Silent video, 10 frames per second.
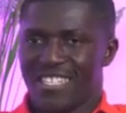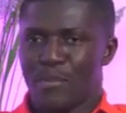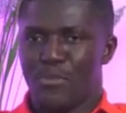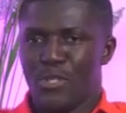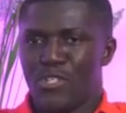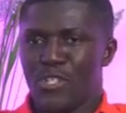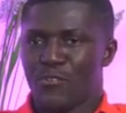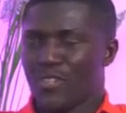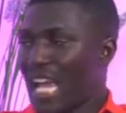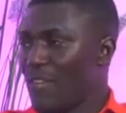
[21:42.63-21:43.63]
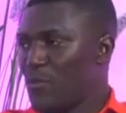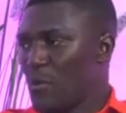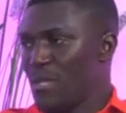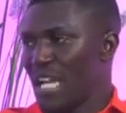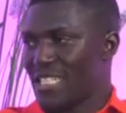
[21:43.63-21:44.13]
the beauty of
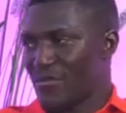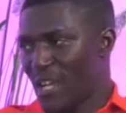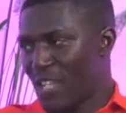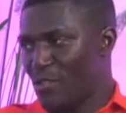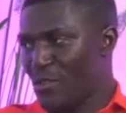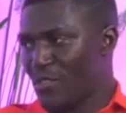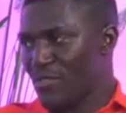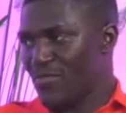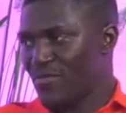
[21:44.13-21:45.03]
life will be undervalued.